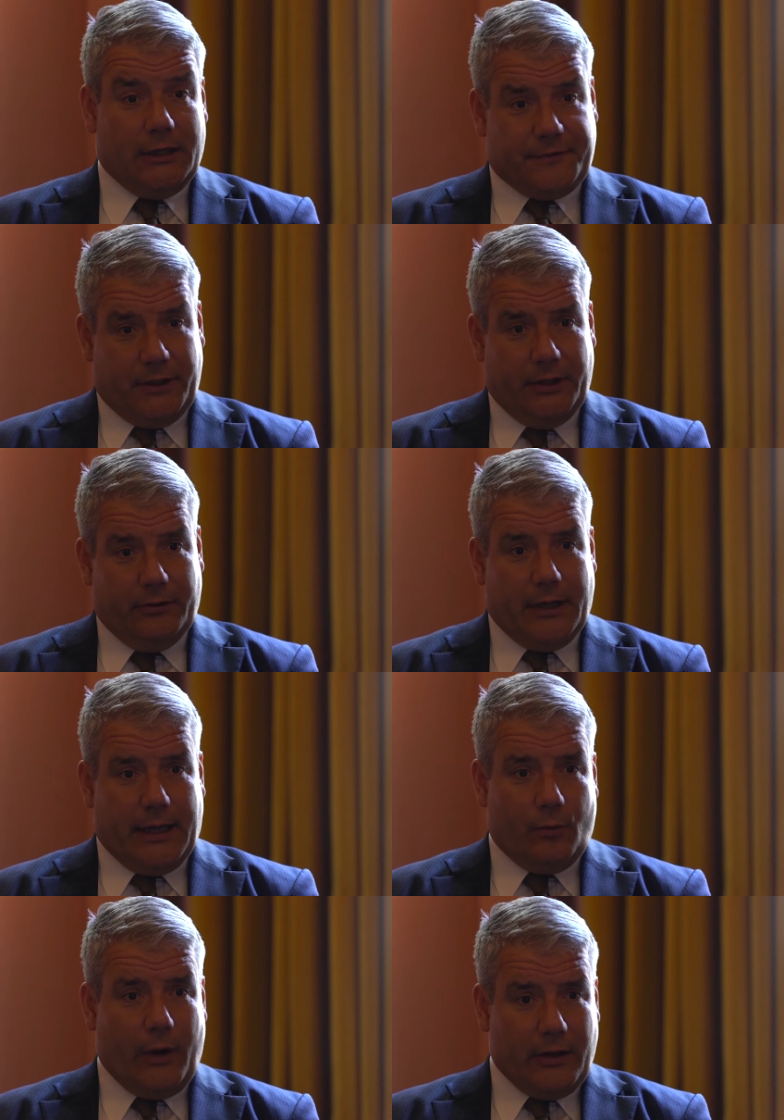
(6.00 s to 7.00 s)
afternoon
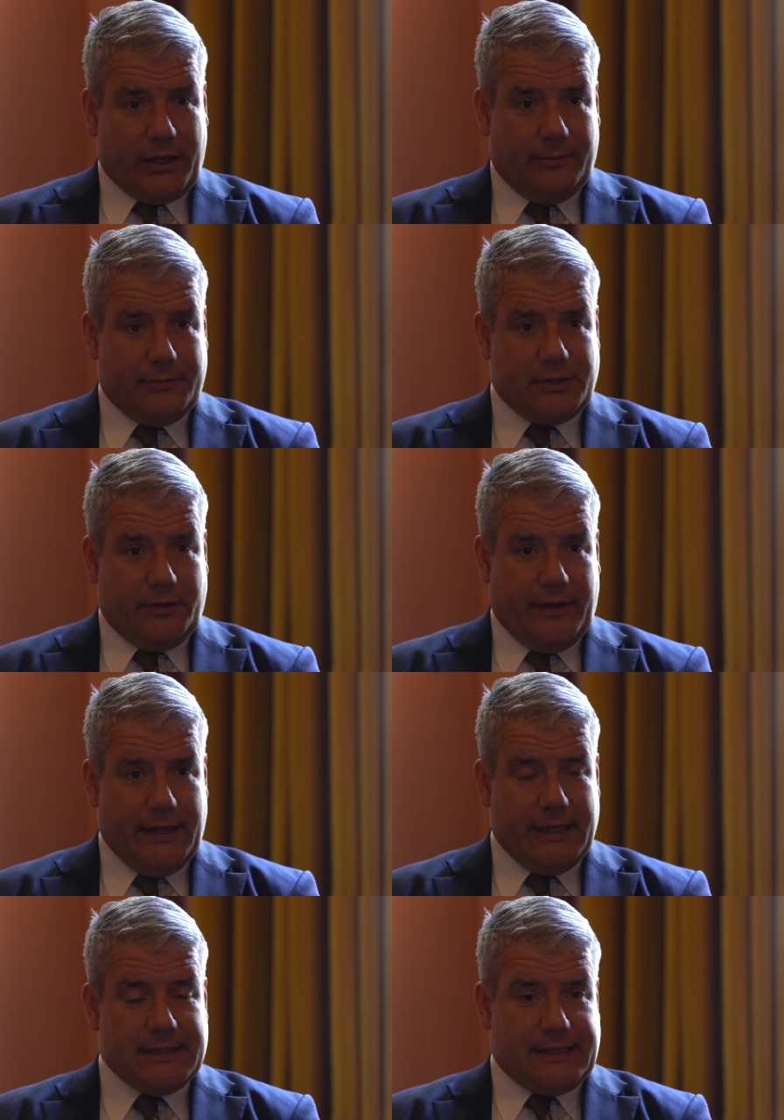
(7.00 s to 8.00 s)
and welcome to the
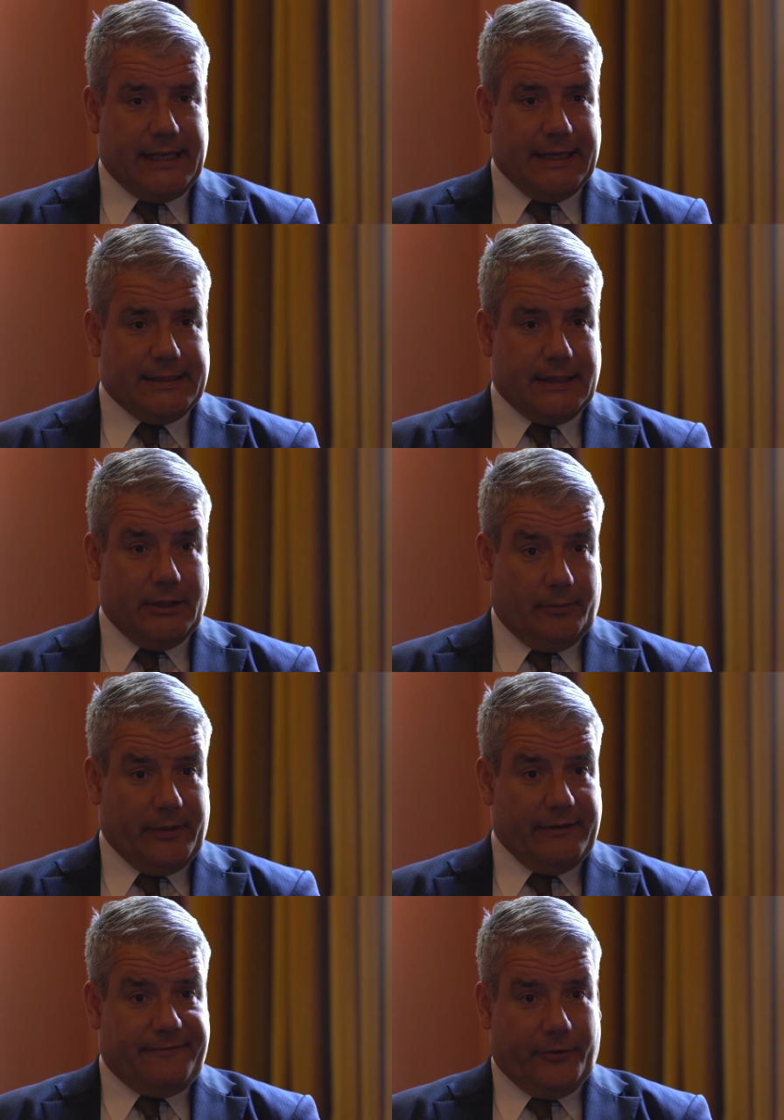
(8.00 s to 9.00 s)
INSEAD
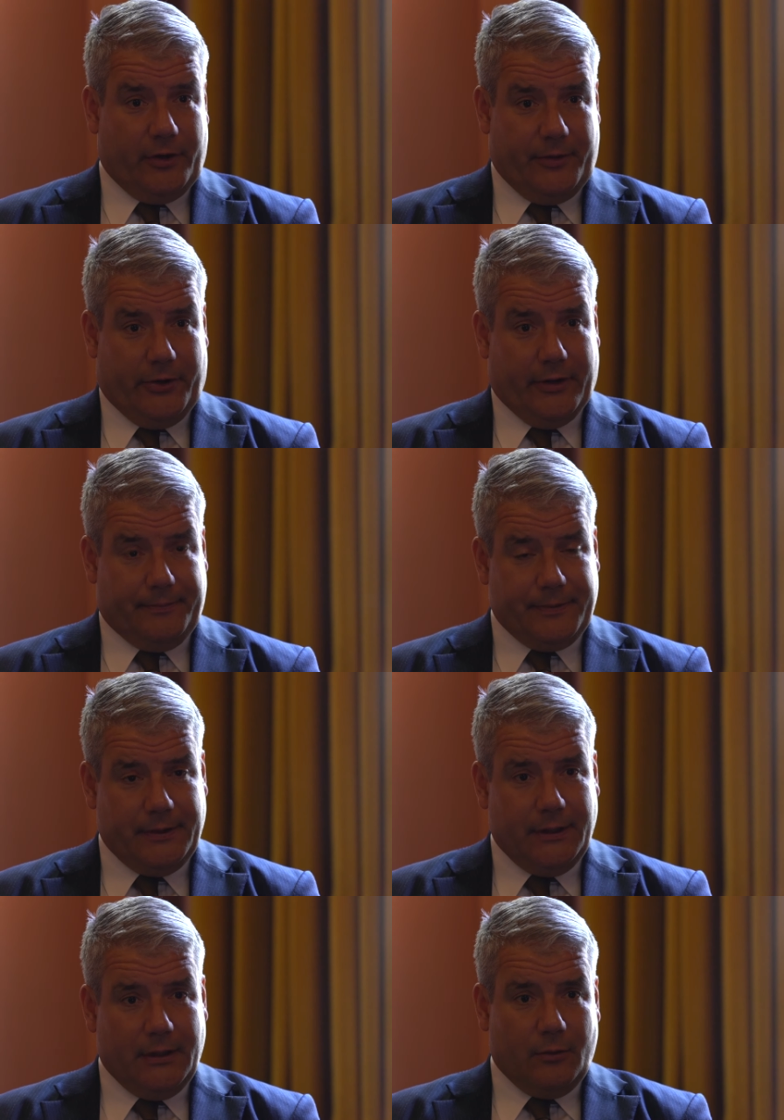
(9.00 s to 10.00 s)
Alumni Forum Europe.
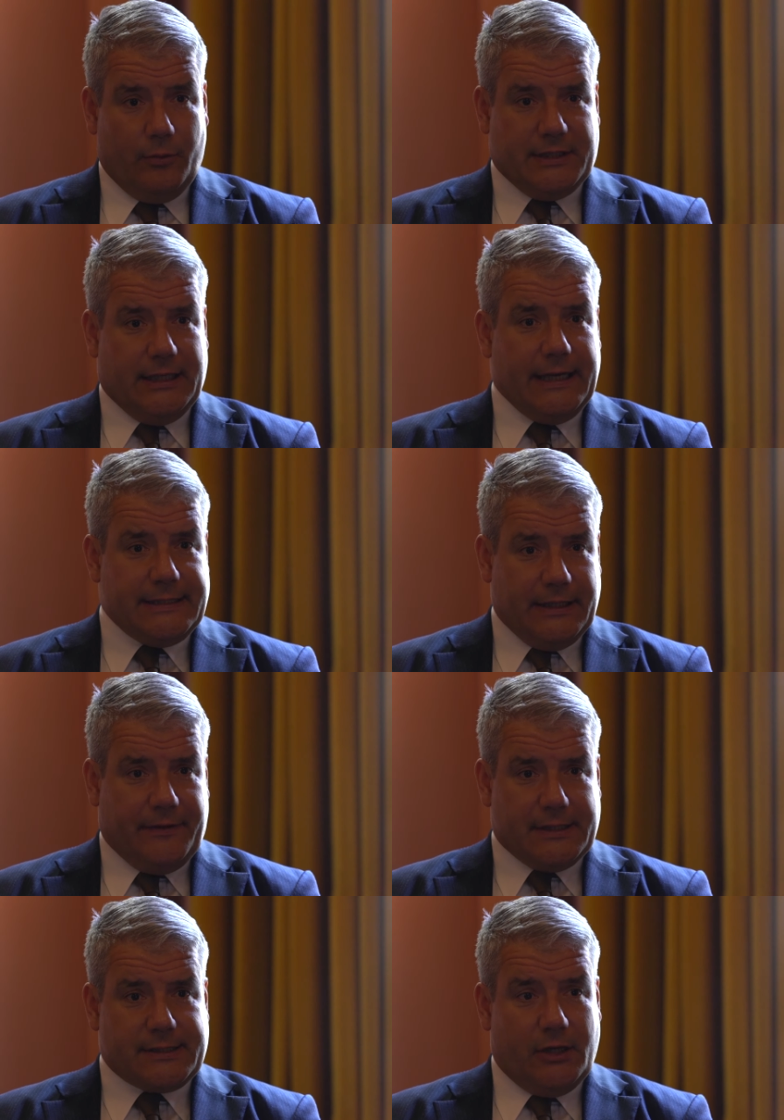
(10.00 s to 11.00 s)
We're delighted
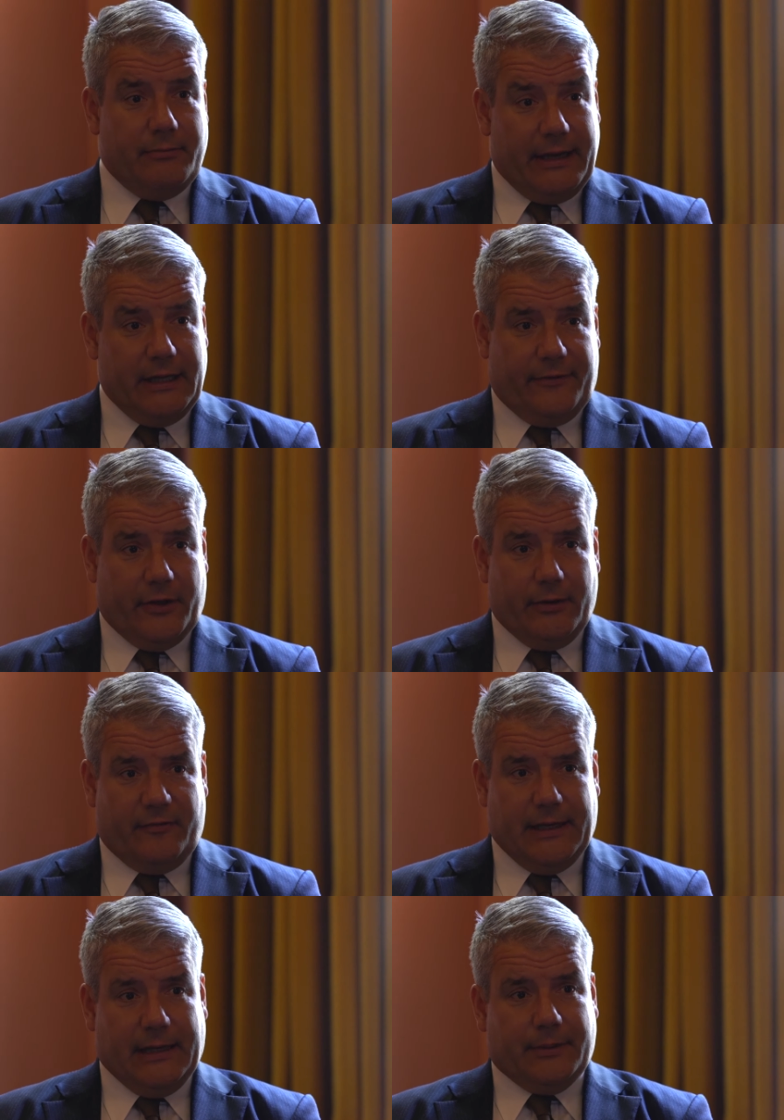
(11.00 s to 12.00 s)
that so many of you have
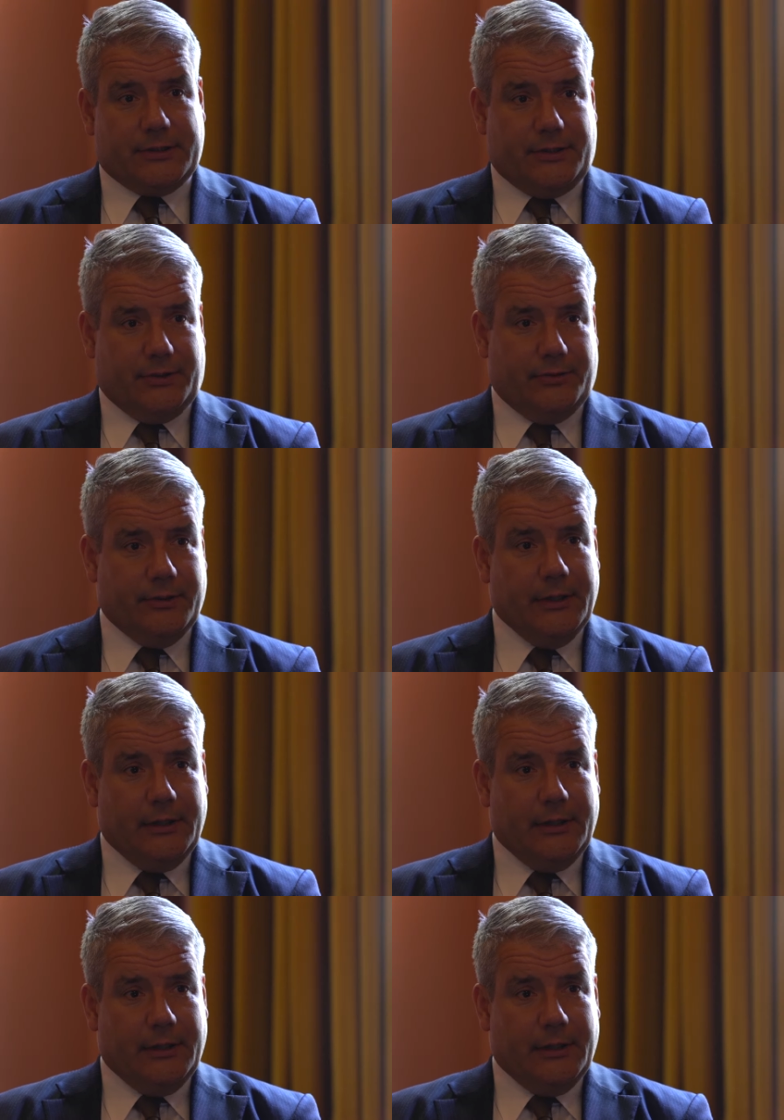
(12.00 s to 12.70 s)
been able to